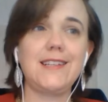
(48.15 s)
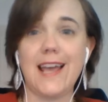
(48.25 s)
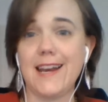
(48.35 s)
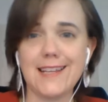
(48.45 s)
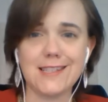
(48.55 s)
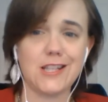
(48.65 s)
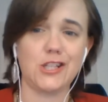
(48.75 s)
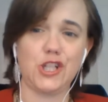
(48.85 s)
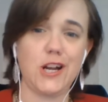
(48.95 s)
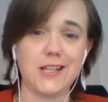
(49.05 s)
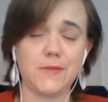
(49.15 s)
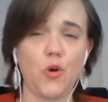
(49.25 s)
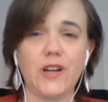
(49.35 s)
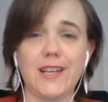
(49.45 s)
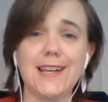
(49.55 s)
getting into the Chinese
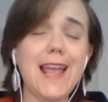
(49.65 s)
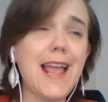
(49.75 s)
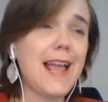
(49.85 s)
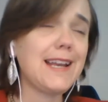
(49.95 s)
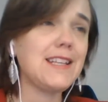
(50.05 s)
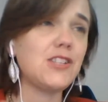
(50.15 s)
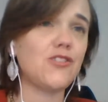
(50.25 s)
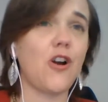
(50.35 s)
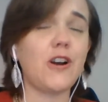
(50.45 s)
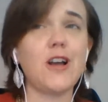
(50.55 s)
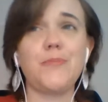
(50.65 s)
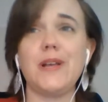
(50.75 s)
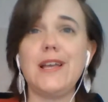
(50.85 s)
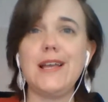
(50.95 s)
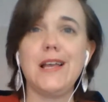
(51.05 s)
market. Any startup
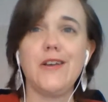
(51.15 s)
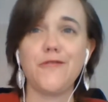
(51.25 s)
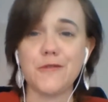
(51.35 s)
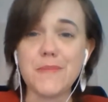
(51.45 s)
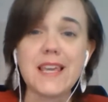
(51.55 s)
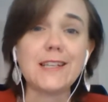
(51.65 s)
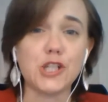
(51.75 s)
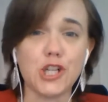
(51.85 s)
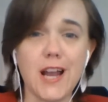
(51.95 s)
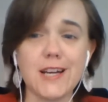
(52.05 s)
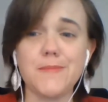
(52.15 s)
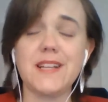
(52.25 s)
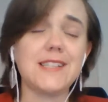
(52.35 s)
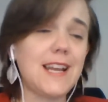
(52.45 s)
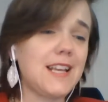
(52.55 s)
for me in China
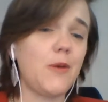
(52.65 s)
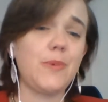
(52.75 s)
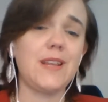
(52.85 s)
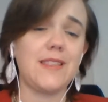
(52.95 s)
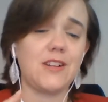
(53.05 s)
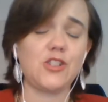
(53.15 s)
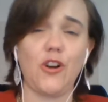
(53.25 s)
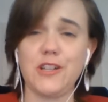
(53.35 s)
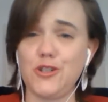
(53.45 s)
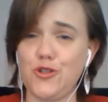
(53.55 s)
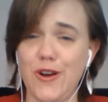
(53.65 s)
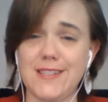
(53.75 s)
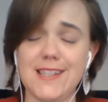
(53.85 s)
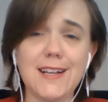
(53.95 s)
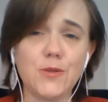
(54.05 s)
means any company that is starting to
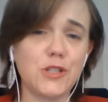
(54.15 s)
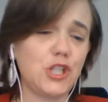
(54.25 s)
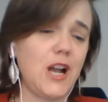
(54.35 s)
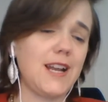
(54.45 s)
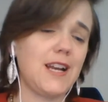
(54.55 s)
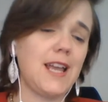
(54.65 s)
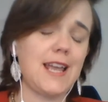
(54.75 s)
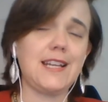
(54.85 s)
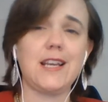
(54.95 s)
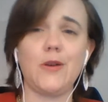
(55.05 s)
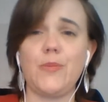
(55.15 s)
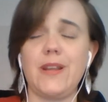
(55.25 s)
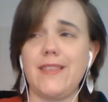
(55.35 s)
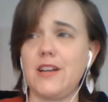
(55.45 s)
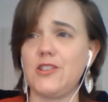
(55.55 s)
transact with China, any
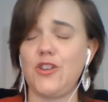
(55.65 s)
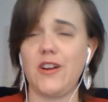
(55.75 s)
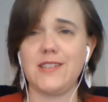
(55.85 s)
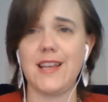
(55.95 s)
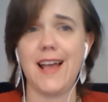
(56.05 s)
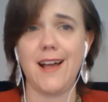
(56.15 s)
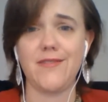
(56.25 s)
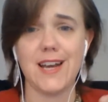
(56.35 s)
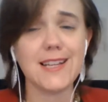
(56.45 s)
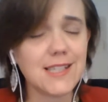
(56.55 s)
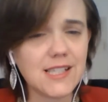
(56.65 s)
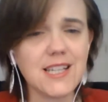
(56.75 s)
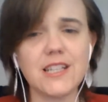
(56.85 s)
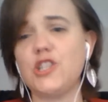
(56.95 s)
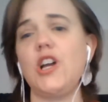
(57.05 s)
company that is starting to have an
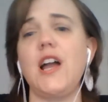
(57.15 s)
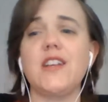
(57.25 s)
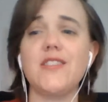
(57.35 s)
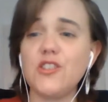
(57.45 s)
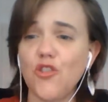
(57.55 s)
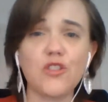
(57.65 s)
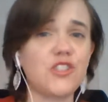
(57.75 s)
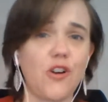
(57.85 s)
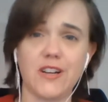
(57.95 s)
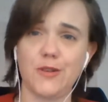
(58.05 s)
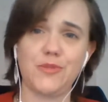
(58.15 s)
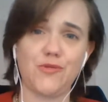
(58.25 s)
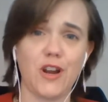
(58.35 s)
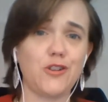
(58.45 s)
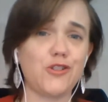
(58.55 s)
entity in China. These are all
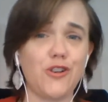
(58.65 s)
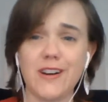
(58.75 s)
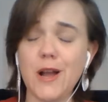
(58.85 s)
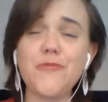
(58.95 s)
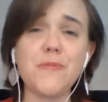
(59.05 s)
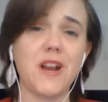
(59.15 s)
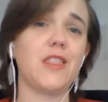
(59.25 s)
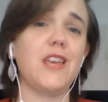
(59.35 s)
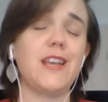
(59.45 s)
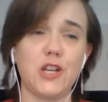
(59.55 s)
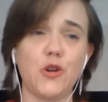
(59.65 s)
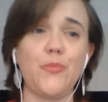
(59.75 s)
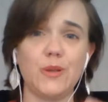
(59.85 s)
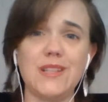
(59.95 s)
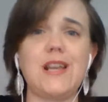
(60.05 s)
startups, right? You're starting up from nothing and you're
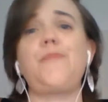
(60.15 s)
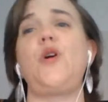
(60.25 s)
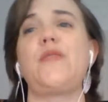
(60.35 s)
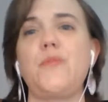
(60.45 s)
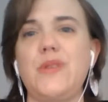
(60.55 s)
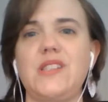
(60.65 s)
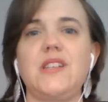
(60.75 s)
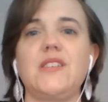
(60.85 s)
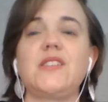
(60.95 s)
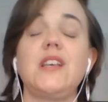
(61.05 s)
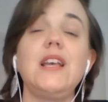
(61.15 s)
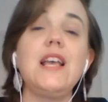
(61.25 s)
building up on the business.